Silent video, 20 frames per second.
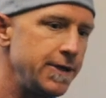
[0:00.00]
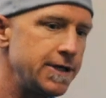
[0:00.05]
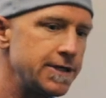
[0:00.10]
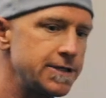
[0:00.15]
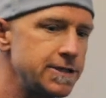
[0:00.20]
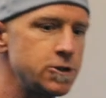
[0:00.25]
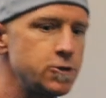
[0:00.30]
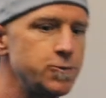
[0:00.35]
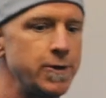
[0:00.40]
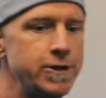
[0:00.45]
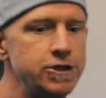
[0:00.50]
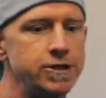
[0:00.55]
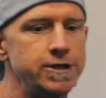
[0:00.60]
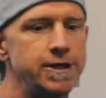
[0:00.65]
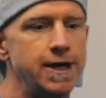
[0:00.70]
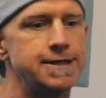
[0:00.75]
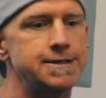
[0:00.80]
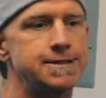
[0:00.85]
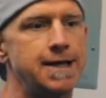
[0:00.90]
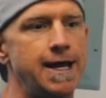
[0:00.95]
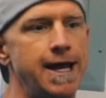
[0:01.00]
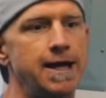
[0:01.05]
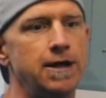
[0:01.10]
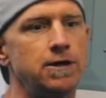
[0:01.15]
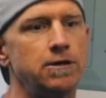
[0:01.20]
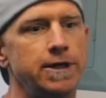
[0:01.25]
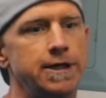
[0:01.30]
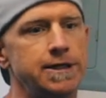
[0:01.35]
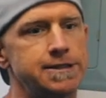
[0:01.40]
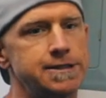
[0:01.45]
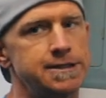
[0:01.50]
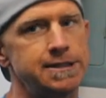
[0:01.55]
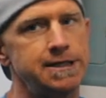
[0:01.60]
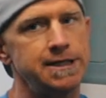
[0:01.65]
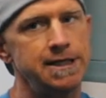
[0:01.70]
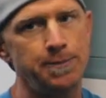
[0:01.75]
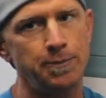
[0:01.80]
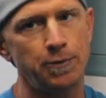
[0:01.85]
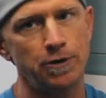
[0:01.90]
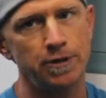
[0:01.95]
because especially as the angle gets
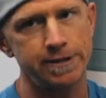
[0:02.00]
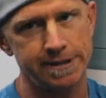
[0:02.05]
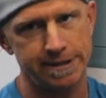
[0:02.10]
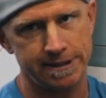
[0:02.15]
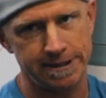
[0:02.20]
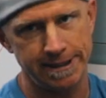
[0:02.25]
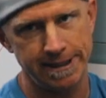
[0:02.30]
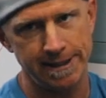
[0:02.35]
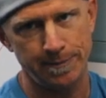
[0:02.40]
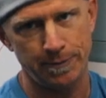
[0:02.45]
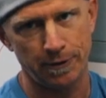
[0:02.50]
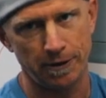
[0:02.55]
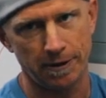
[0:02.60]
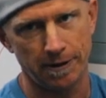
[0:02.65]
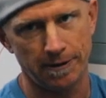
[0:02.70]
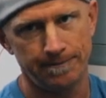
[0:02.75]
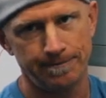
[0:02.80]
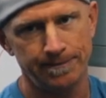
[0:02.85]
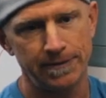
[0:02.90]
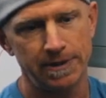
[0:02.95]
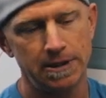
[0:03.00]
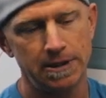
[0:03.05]
steeper and steeper,